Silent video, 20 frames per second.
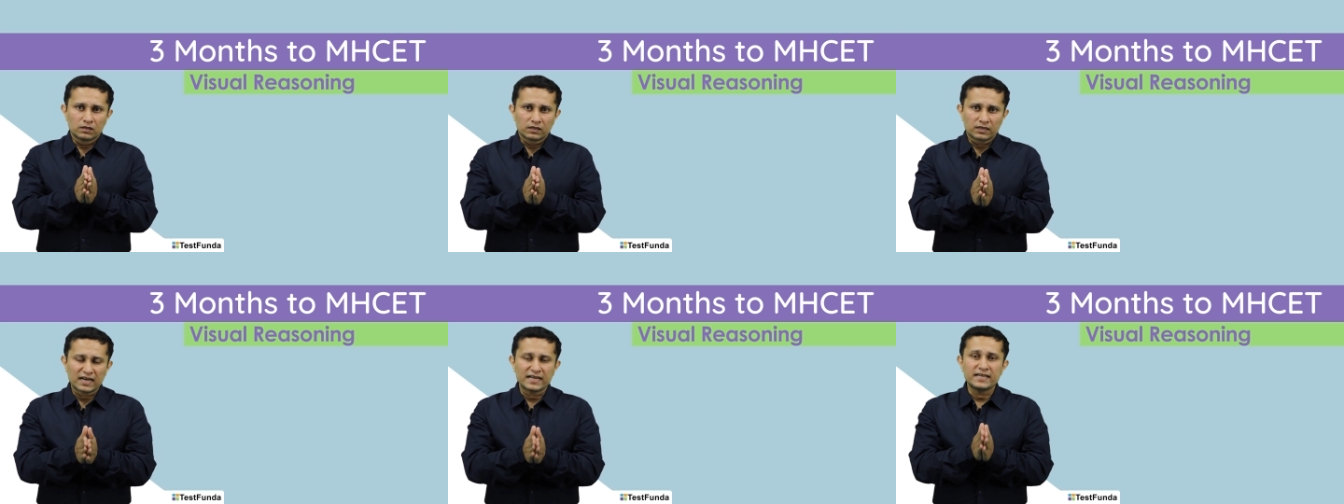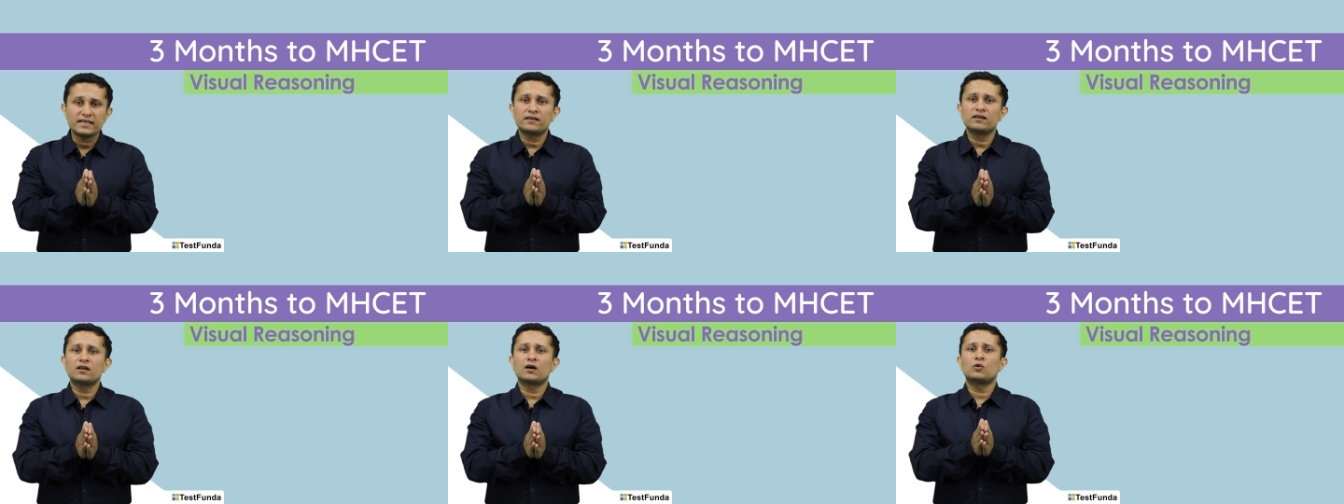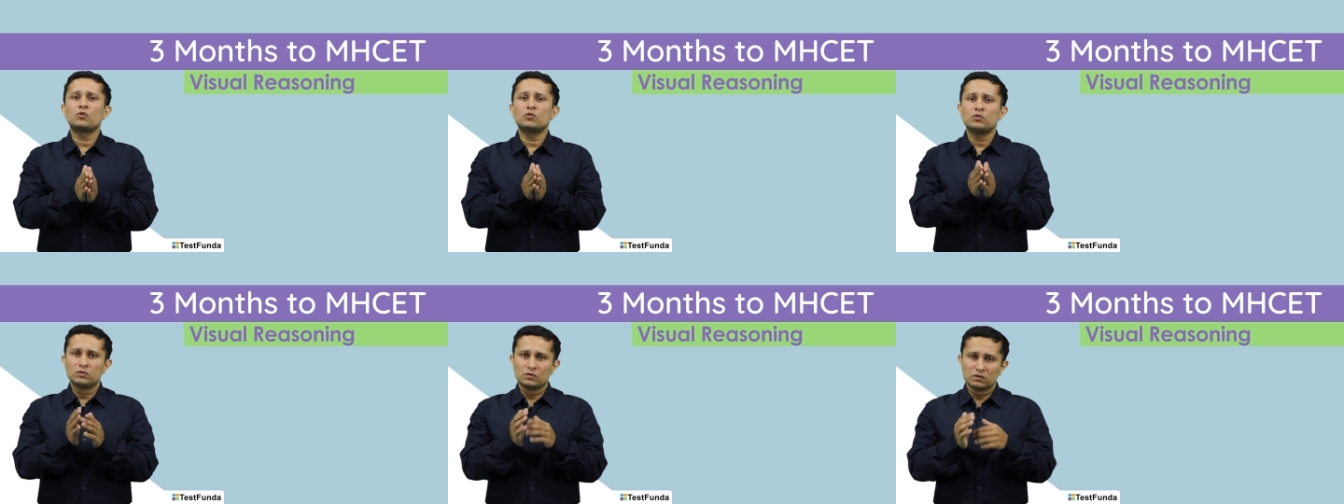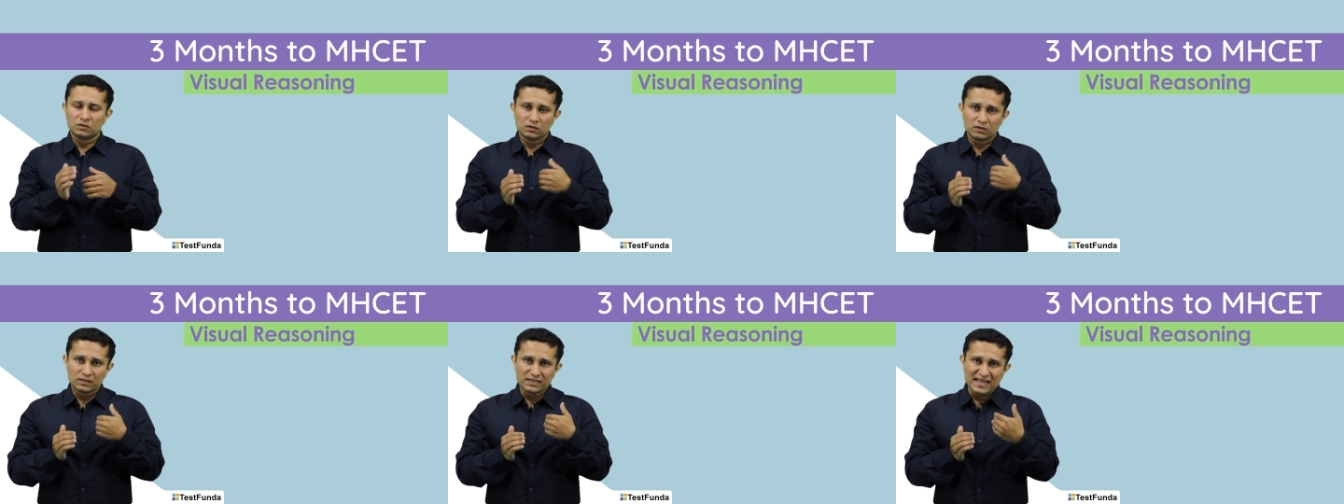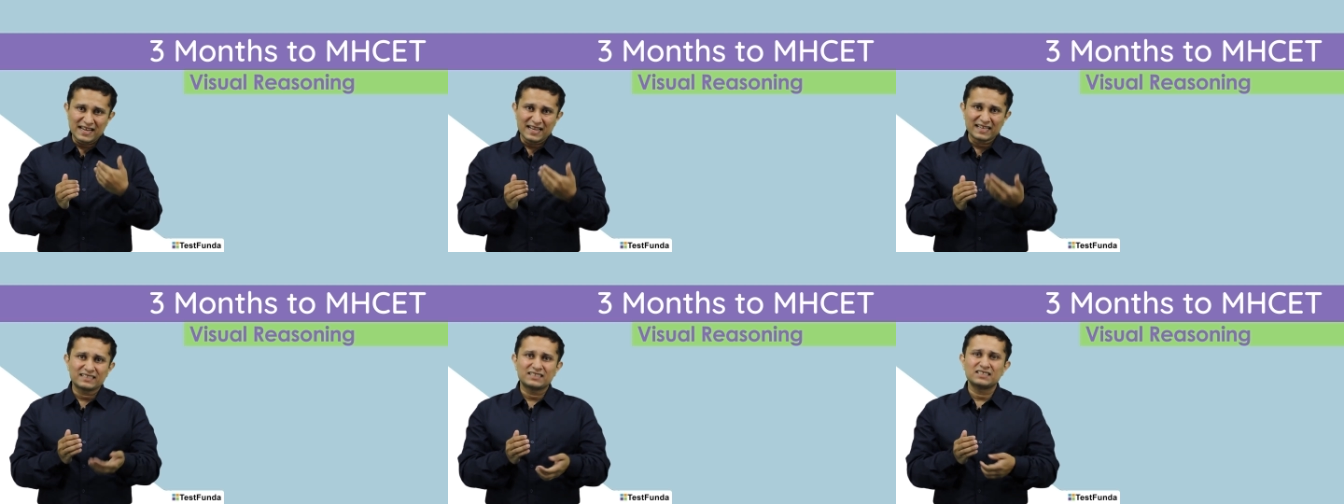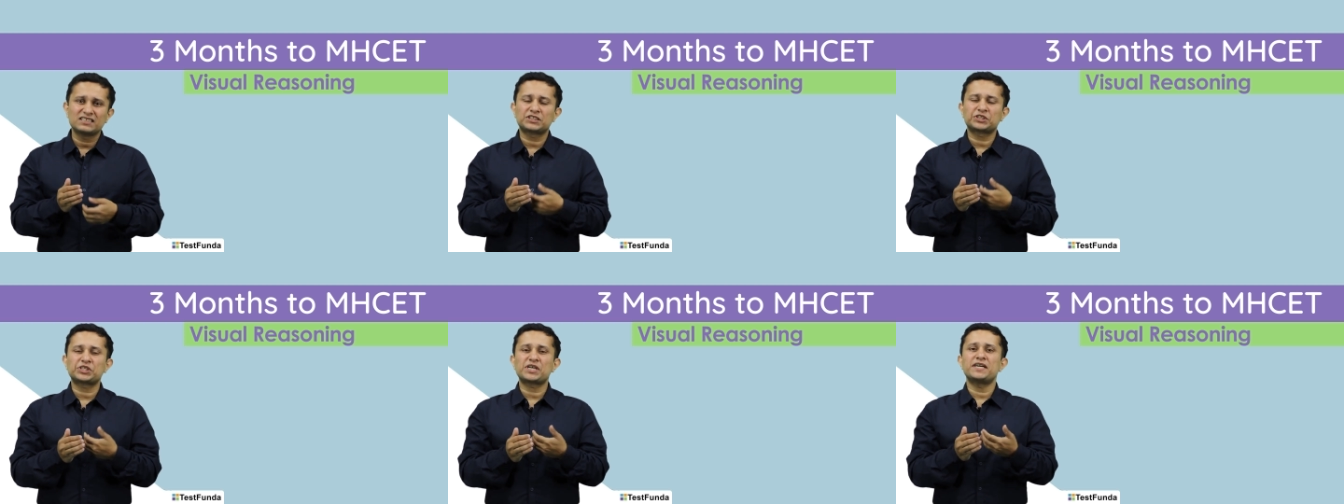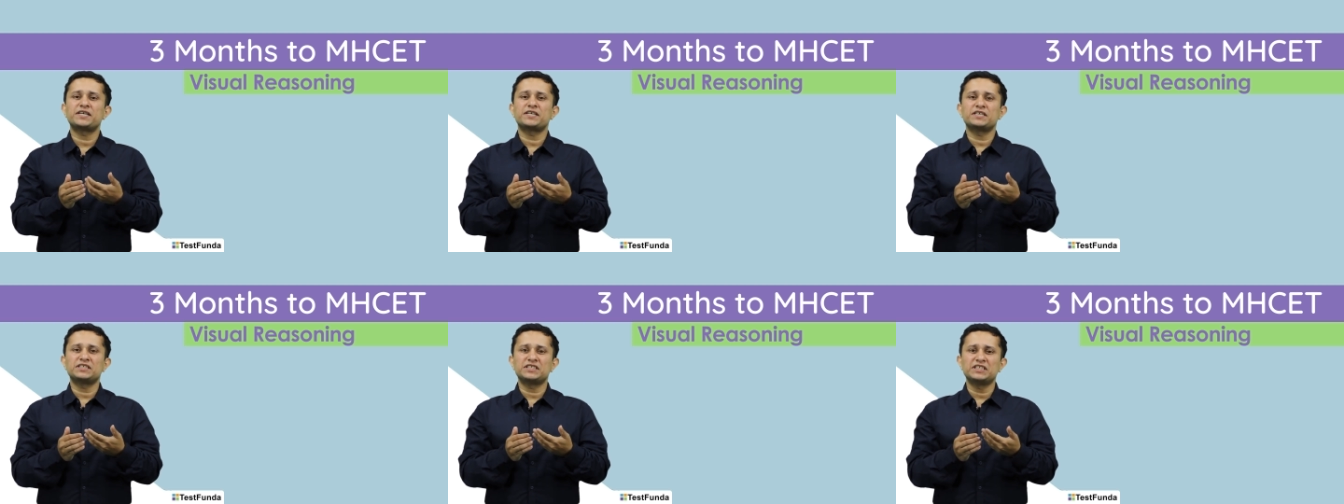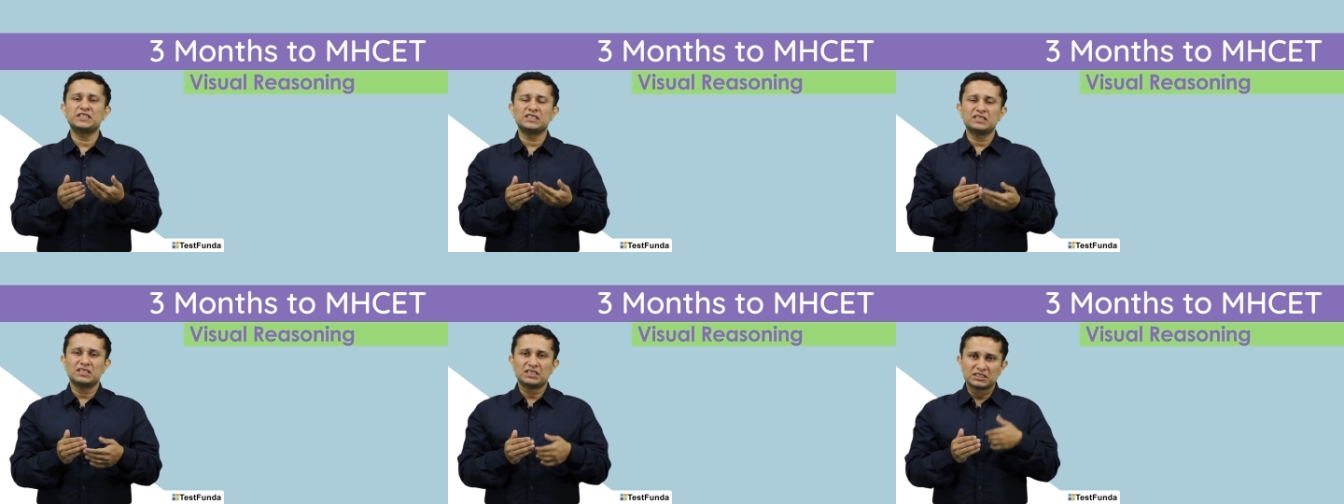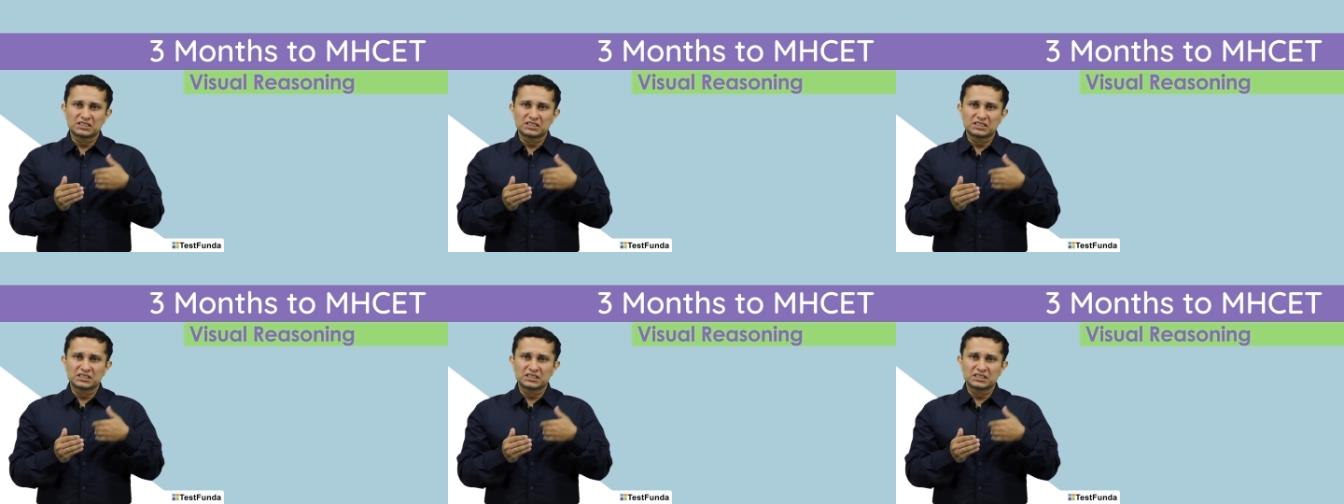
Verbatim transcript: Right now, take this strategy,